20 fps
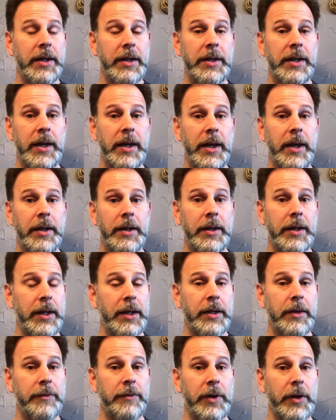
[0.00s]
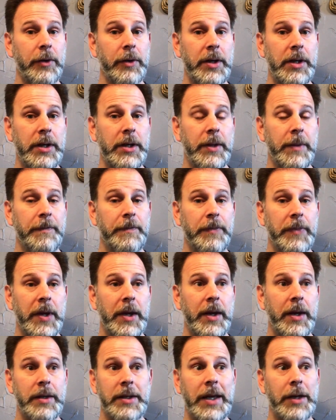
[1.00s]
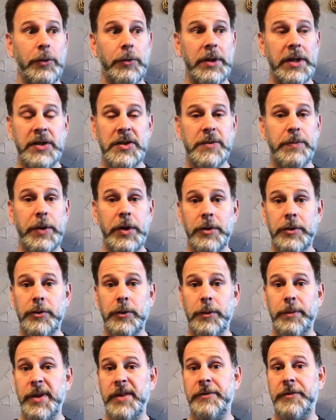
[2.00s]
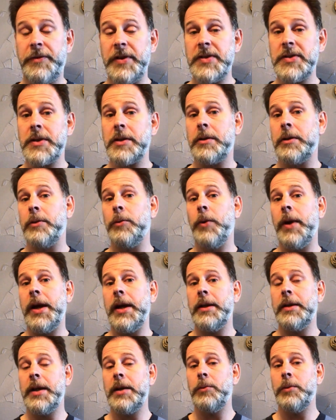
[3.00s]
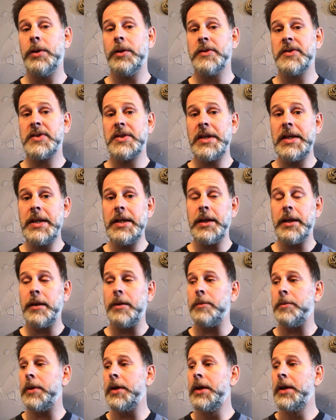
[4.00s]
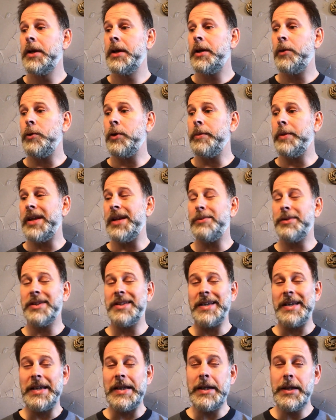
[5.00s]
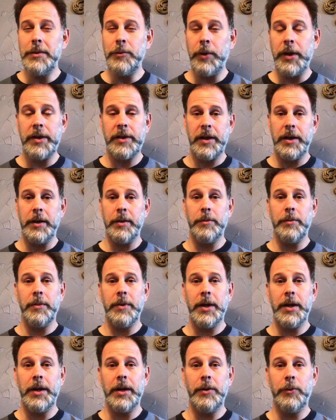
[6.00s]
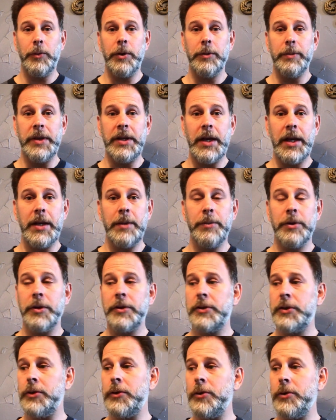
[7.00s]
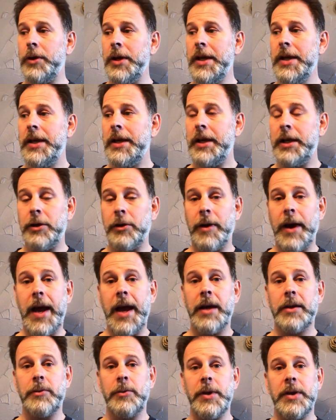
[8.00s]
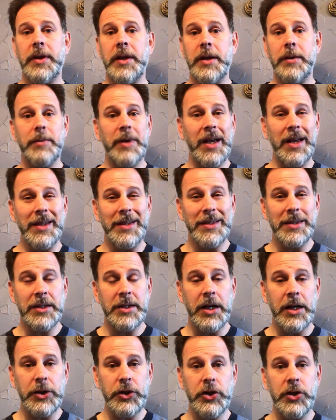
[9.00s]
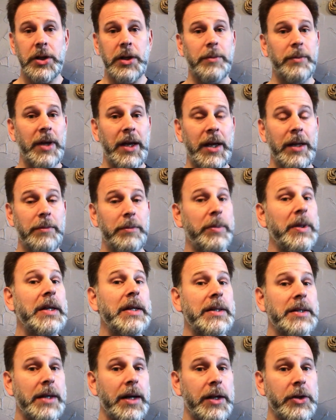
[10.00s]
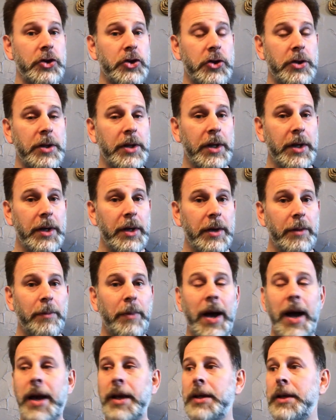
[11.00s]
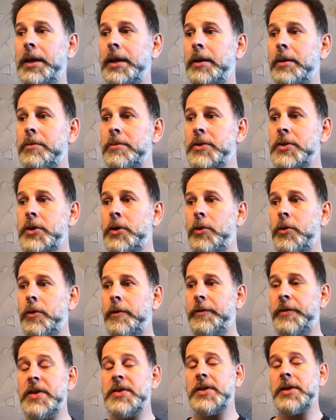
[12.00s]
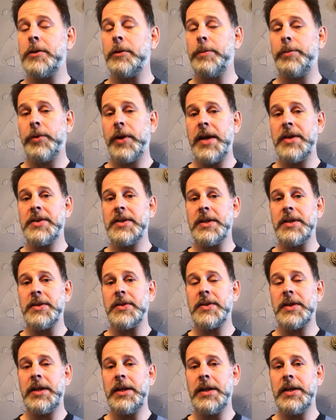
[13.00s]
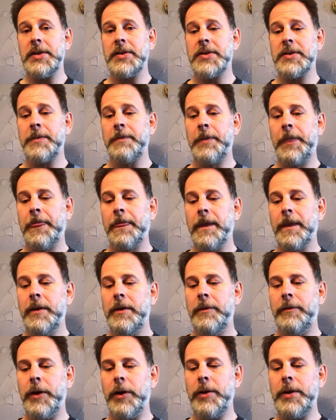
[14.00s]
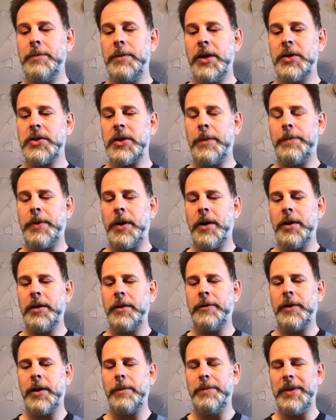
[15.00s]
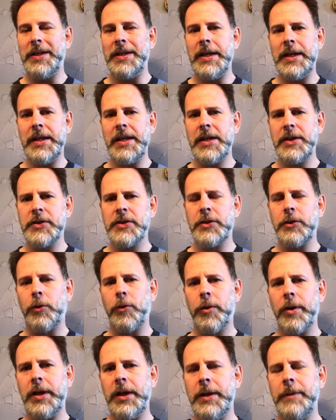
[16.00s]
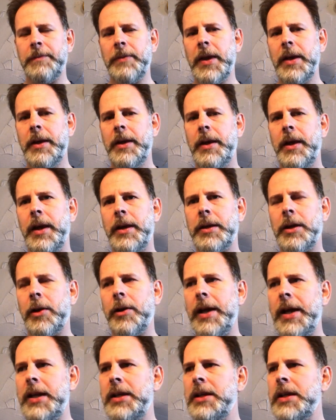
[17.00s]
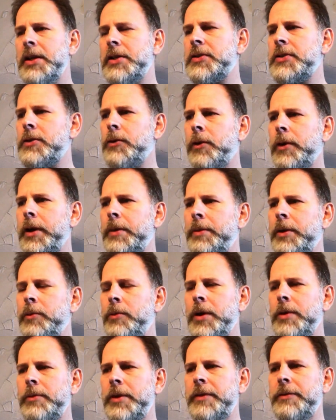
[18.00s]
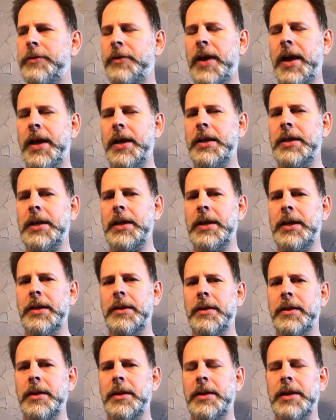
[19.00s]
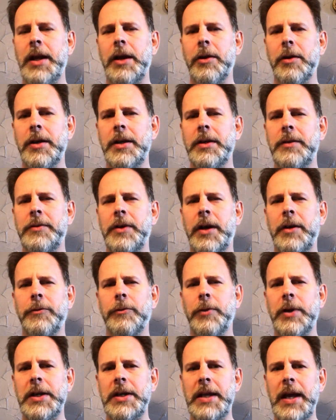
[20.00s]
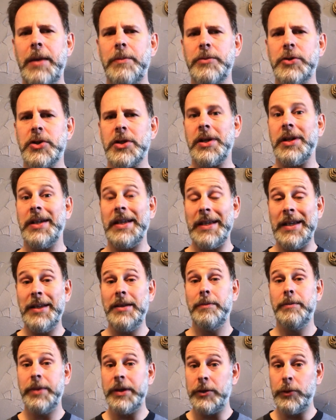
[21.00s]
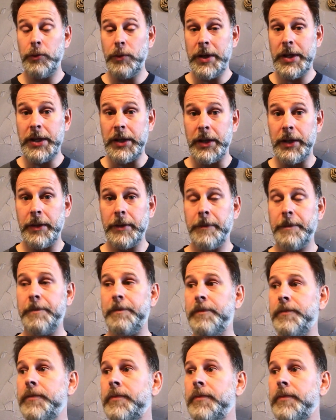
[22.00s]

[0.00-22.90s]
again in a very uh, not only spiritual but physical way, that we'll see him, we'll be able to eat with him, uh, we'll be able to interact with him and touch him and be touched by him. So physical presence is very much a part of our beginning story and our ending story. But what we find in the narrative of redemption in between